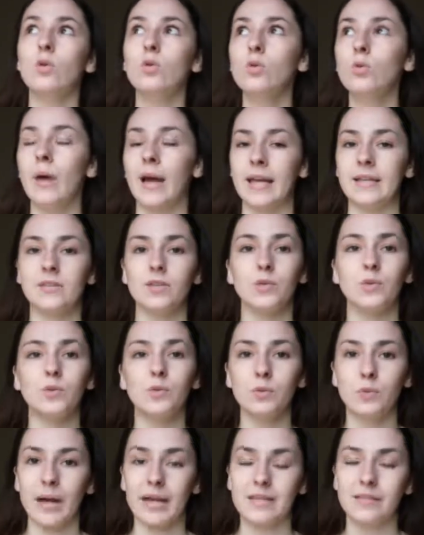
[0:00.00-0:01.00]
always,
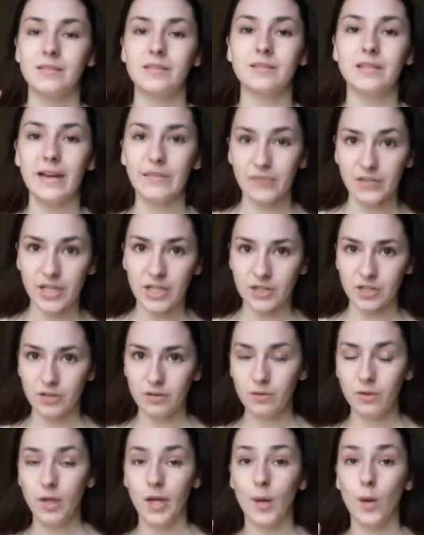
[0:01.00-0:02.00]
always,
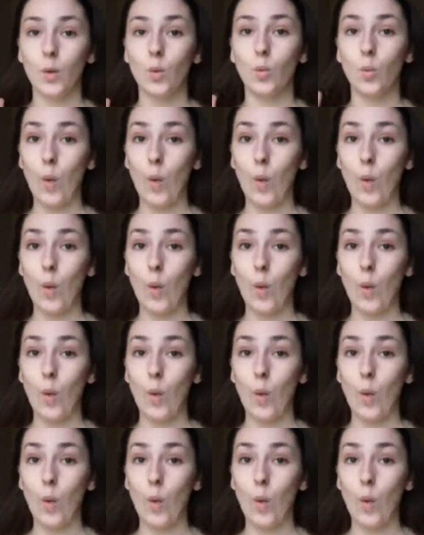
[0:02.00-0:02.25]
definition,